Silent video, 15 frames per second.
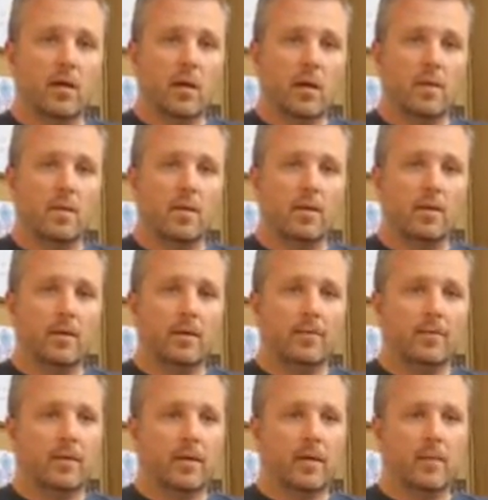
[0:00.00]
Okay, but
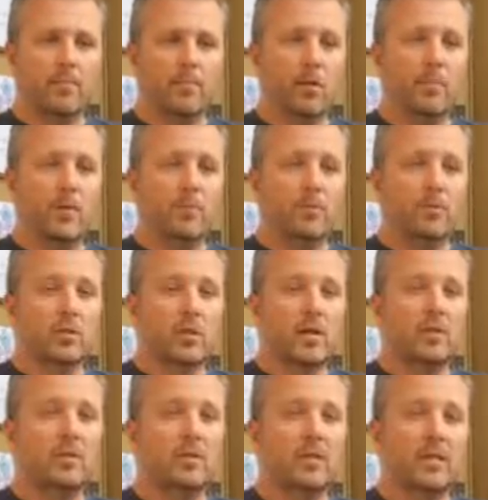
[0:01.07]
pretty much most
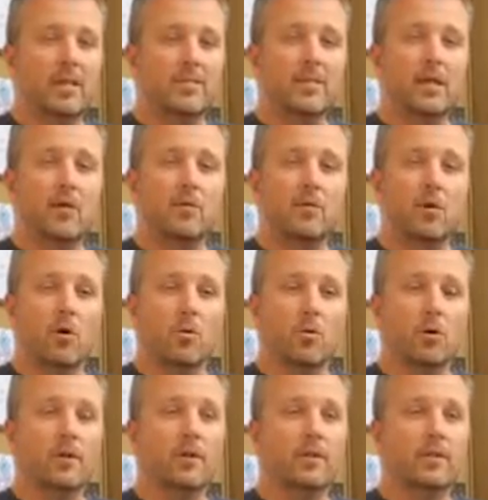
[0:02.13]
teams out there are
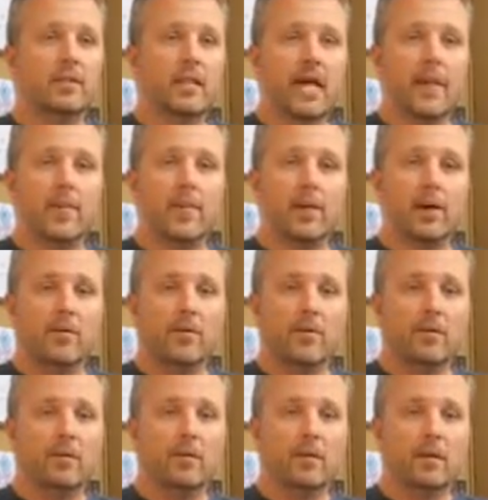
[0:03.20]
really just happy to be out
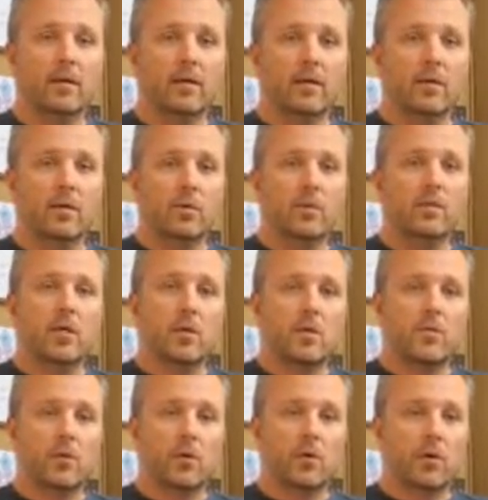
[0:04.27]
there doing
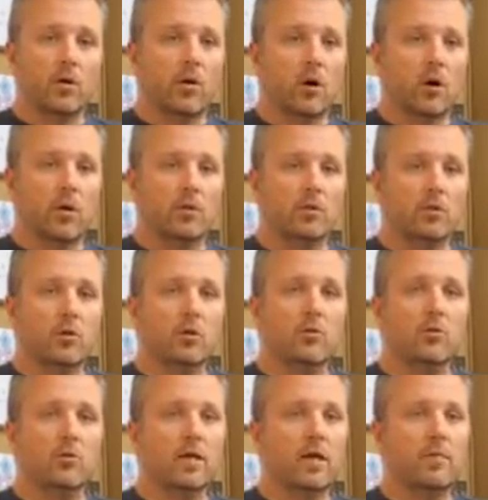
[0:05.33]
something for a good cause, so
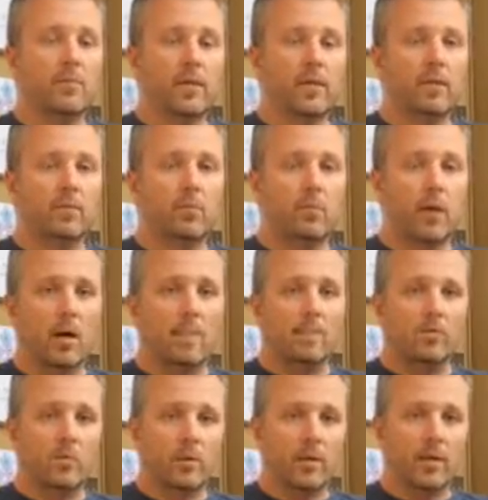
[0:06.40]
you shouldn't have many
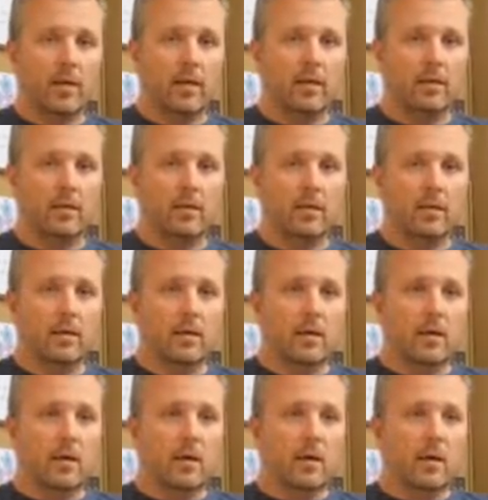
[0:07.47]
problems with that.
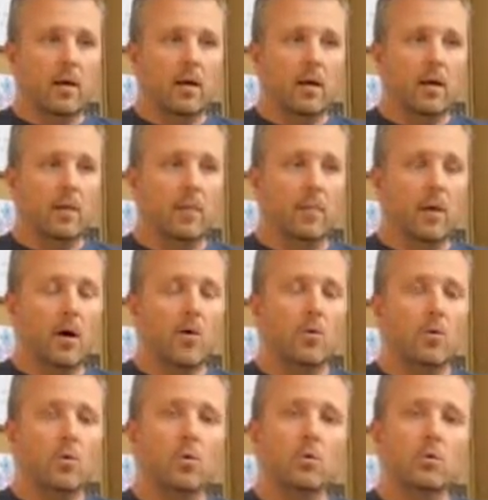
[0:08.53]

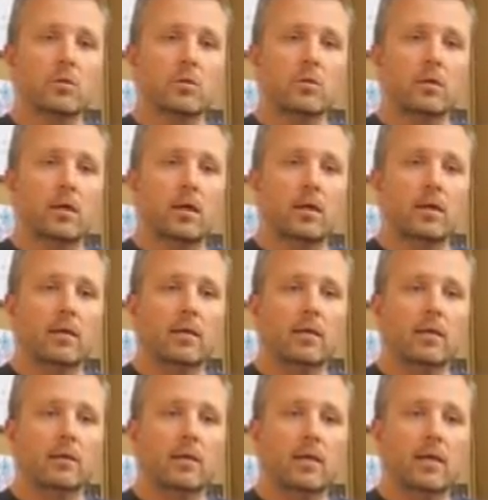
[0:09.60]
Other rules,
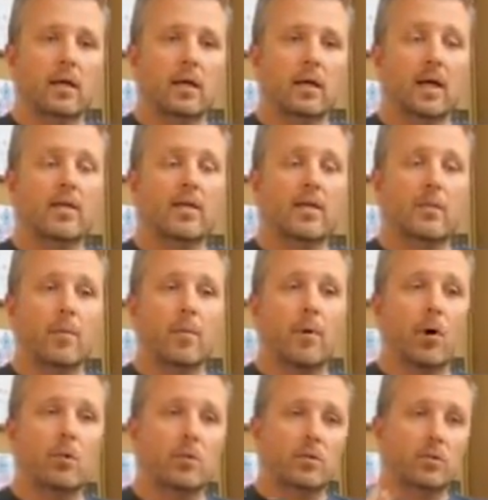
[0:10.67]
every time a
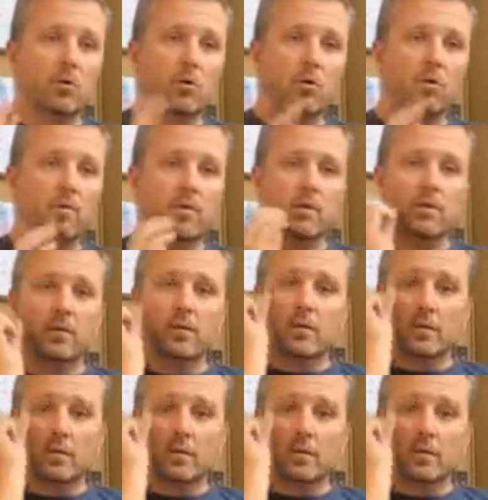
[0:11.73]
ball is served,